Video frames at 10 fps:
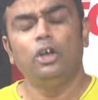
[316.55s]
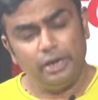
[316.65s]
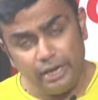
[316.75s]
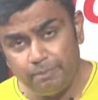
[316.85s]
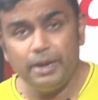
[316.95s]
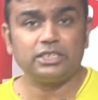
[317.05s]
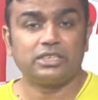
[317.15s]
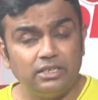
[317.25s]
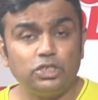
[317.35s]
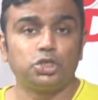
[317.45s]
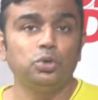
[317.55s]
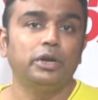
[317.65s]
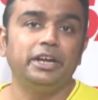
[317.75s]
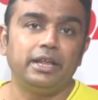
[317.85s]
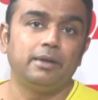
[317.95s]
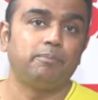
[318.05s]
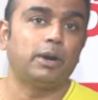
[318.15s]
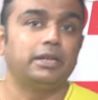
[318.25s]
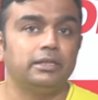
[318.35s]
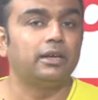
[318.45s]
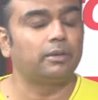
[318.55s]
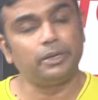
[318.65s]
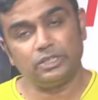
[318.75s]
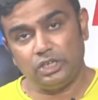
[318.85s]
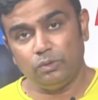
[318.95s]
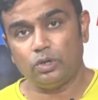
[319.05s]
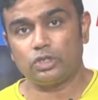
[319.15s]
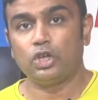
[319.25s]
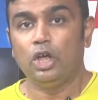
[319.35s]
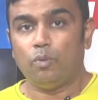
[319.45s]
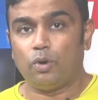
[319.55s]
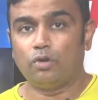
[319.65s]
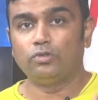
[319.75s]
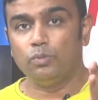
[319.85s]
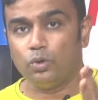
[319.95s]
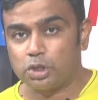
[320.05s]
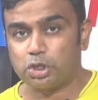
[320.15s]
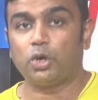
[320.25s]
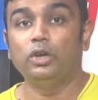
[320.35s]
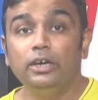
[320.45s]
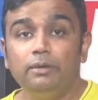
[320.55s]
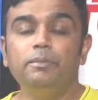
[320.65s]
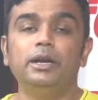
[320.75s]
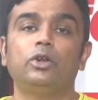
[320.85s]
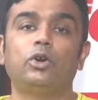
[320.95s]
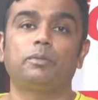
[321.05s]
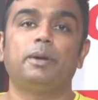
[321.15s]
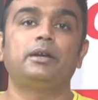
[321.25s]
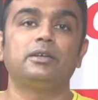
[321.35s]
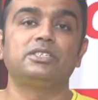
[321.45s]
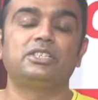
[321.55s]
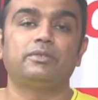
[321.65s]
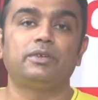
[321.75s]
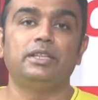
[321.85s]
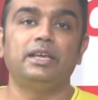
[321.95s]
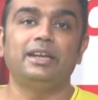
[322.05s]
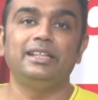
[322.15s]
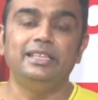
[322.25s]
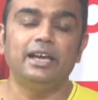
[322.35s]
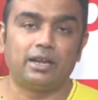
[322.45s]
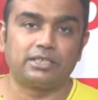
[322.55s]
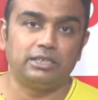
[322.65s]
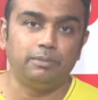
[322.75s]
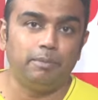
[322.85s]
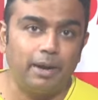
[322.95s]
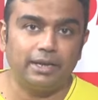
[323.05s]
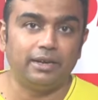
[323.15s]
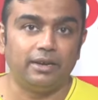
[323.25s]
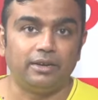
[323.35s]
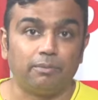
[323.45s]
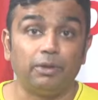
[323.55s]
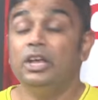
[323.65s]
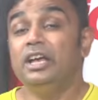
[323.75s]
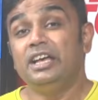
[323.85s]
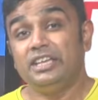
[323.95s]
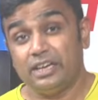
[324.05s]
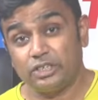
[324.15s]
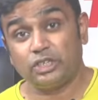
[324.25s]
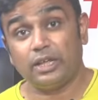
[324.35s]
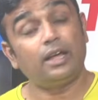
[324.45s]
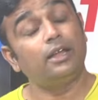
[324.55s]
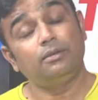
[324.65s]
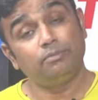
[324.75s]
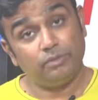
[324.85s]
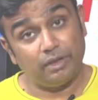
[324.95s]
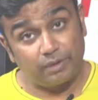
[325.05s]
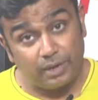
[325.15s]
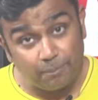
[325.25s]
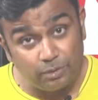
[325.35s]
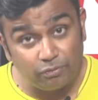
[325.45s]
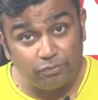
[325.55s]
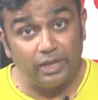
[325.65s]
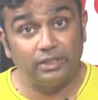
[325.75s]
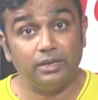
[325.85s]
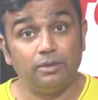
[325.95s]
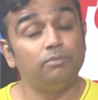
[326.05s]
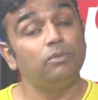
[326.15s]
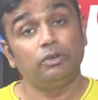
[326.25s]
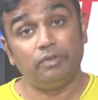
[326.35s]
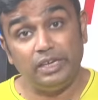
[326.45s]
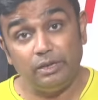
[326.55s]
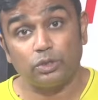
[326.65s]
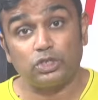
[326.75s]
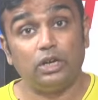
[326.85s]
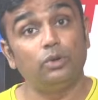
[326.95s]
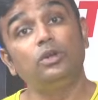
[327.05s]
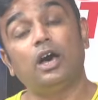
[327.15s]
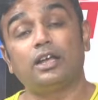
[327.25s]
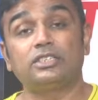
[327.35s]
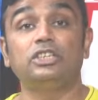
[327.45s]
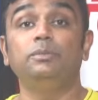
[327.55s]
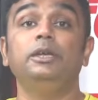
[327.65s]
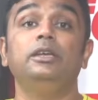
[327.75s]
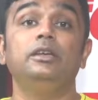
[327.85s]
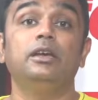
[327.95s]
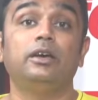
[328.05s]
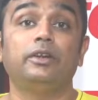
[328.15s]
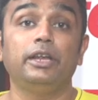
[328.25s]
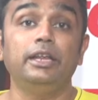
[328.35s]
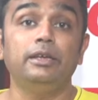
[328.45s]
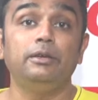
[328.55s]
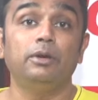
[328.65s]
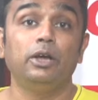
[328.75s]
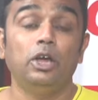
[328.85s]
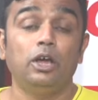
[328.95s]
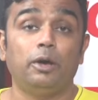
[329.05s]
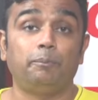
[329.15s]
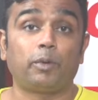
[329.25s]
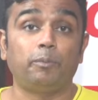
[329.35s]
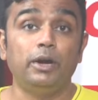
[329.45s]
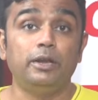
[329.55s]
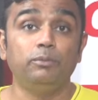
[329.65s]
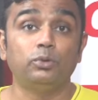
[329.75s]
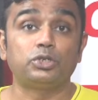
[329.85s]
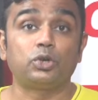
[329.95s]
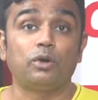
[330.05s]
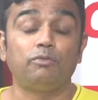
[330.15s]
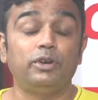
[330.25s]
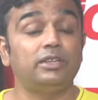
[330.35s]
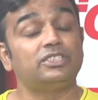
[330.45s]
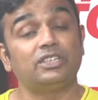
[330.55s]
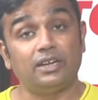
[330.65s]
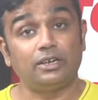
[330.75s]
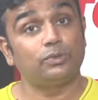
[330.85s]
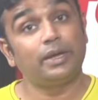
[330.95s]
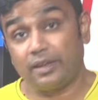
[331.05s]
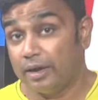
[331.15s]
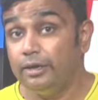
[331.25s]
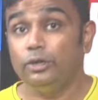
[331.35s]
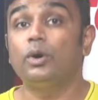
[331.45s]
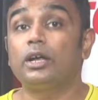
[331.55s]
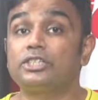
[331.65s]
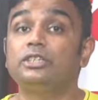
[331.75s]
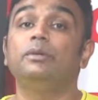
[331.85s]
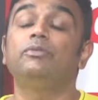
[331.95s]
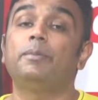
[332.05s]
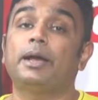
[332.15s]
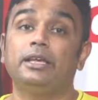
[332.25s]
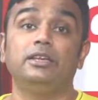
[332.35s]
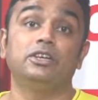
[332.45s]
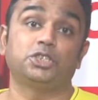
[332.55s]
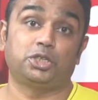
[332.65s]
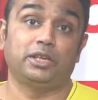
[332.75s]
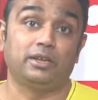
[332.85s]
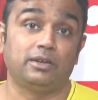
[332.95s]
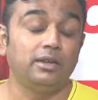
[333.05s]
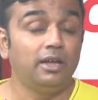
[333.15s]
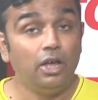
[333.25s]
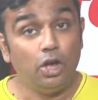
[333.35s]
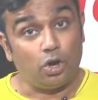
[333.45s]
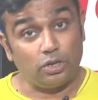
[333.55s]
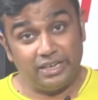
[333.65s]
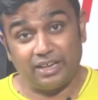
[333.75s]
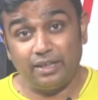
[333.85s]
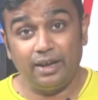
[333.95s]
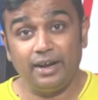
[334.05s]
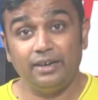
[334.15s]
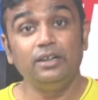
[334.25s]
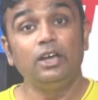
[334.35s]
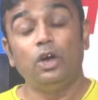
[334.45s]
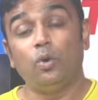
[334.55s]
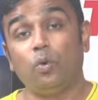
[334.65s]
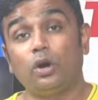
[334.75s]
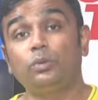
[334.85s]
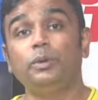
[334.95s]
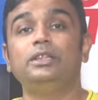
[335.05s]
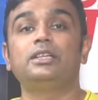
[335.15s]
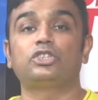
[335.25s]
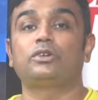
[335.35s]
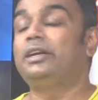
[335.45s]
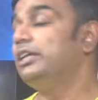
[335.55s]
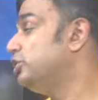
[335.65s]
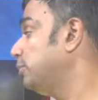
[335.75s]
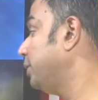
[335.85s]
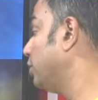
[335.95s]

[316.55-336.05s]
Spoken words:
It made sense to retain Patidar because he was one of the more solid middle order batters that were there in the RCB batting lineup. Yash Dayal, they have kept the faith in him. When he was down, RCB propelled him to his confidence, and that is why credit to RCB for backing Yash Dayal. On the other hand, what will the strategy be now?